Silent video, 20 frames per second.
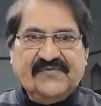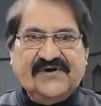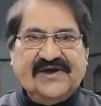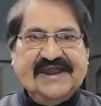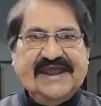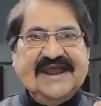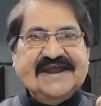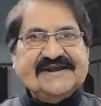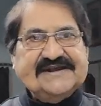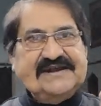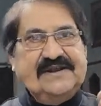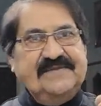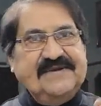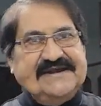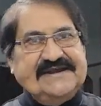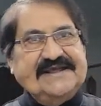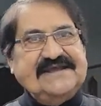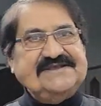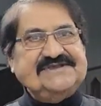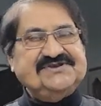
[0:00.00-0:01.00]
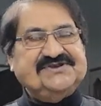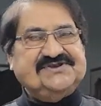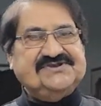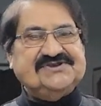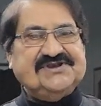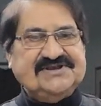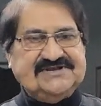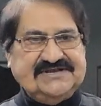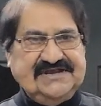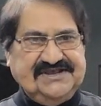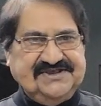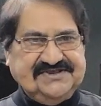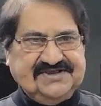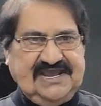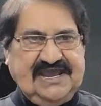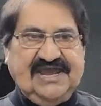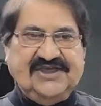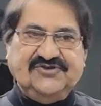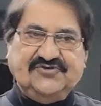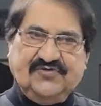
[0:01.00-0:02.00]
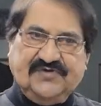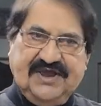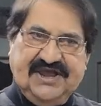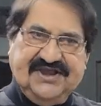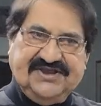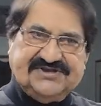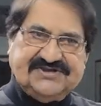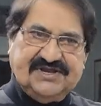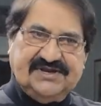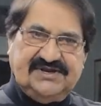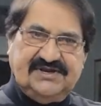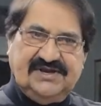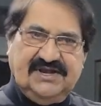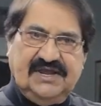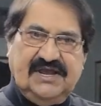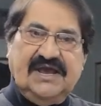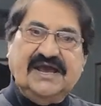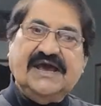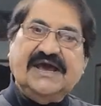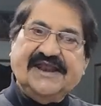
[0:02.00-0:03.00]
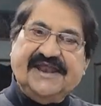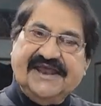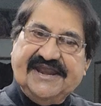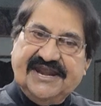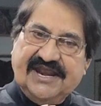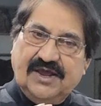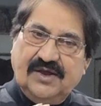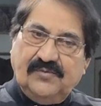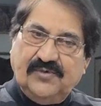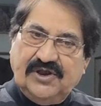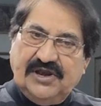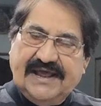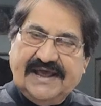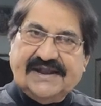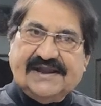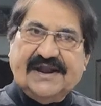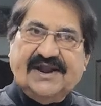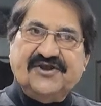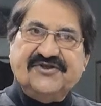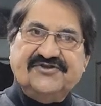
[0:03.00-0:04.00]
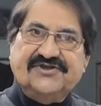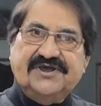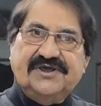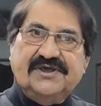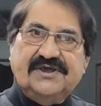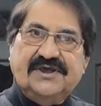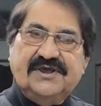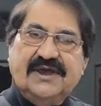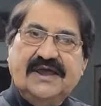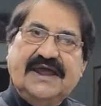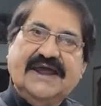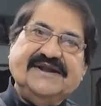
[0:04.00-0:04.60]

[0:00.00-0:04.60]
for activities such as education, renewable energy,